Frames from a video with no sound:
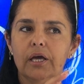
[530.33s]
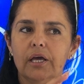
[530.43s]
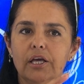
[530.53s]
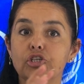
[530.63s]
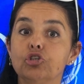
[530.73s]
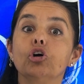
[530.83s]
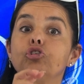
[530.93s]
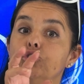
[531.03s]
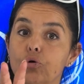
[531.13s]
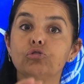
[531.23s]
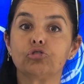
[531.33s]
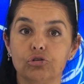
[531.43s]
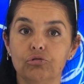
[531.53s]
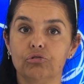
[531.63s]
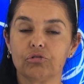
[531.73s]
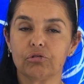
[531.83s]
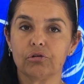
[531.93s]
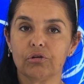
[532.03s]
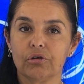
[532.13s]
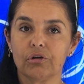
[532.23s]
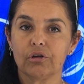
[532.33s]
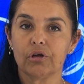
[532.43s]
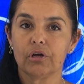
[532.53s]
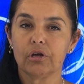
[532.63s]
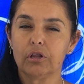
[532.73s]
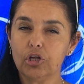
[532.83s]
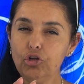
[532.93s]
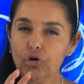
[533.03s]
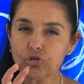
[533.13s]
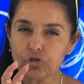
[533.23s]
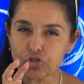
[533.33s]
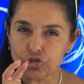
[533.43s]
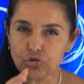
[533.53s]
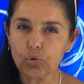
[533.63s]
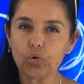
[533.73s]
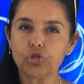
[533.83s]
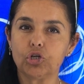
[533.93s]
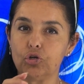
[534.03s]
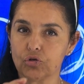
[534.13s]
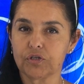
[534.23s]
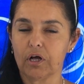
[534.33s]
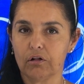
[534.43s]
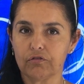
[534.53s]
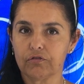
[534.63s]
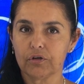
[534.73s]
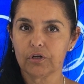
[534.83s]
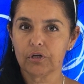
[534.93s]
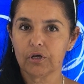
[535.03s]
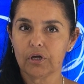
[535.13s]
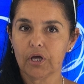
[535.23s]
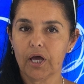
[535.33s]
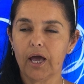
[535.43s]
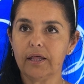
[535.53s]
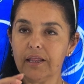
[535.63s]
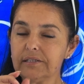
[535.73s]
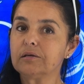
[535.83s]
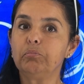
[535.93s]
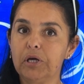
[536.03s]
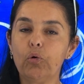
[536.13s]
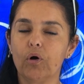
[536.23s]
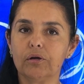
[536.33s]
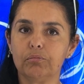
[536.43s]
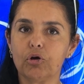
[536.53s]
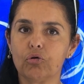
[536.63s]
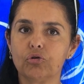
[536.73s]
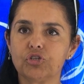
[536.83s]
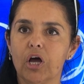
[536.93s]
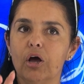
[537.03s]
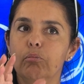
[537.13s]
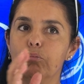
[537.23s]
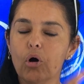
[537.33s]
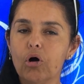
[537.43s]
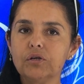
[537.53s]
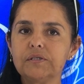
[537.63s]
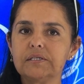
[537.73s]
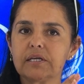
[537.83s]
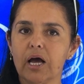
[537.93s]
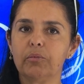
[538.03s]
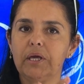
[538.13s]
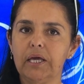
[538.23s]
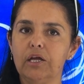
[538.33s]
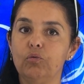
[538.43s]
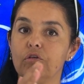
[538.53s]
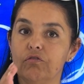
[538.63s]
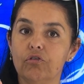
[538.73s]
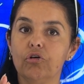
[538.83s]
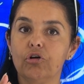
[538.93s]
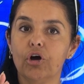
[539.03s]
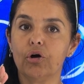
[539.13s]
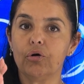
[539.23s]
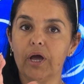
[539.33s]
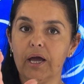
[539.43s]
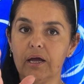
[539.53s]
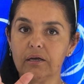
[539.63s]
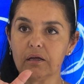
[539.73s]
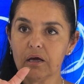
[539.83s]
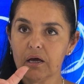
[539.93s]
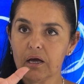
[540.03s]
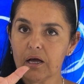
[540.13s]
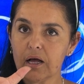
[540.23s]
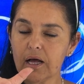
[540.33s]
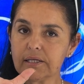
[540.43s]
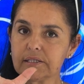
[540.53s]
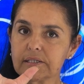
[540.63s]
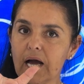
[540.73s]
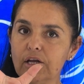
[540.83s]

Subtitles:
is not your truth, then you are distorting yourself. And that's a big one because Mars is coming in with Virgo and it's kind